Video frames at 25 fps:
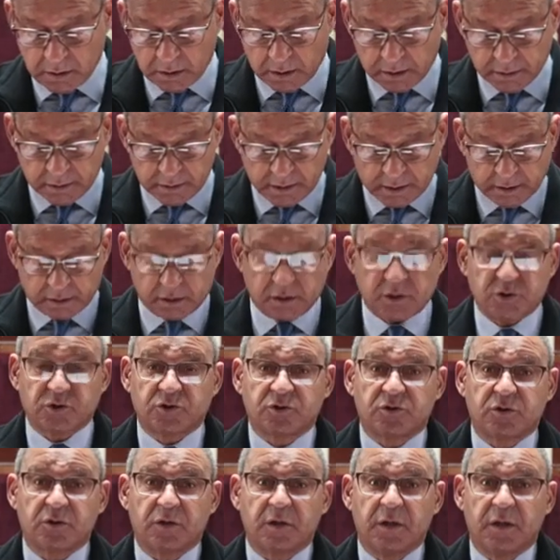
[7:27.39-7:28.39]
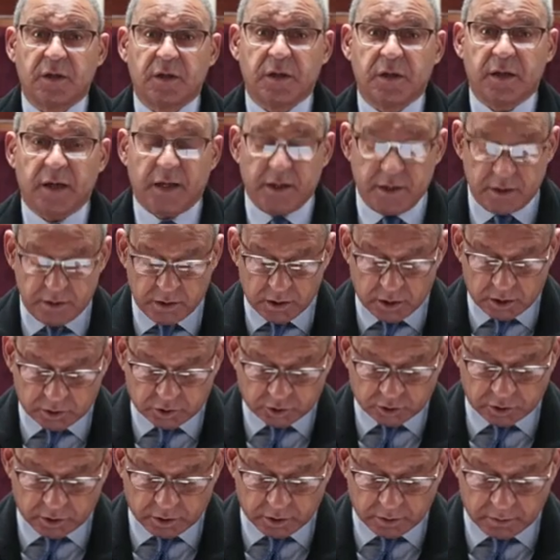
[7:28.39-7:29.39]
are nourished and
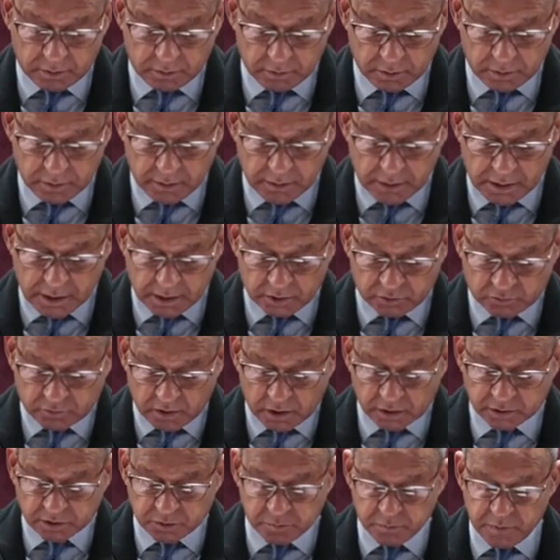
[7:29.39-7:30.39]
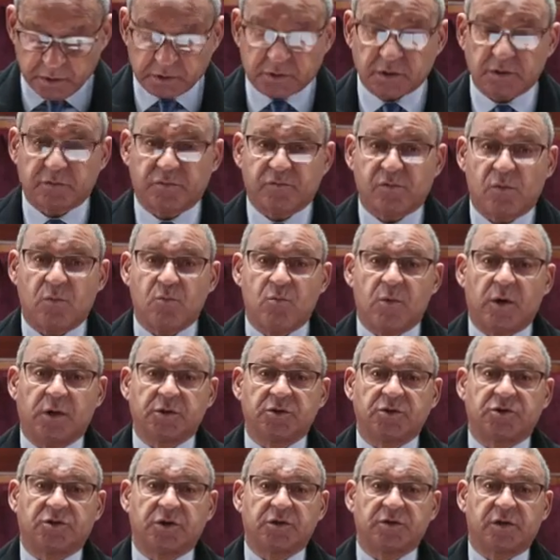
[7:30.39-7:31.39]
nurtured and transmitted from
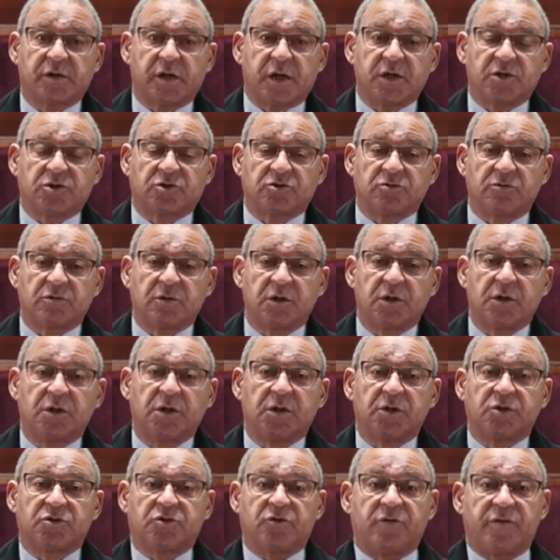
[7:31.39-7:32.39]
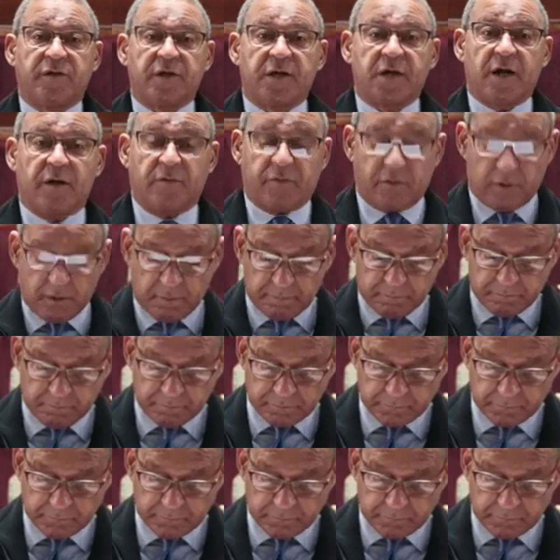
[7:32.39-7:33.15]
one generation to the other.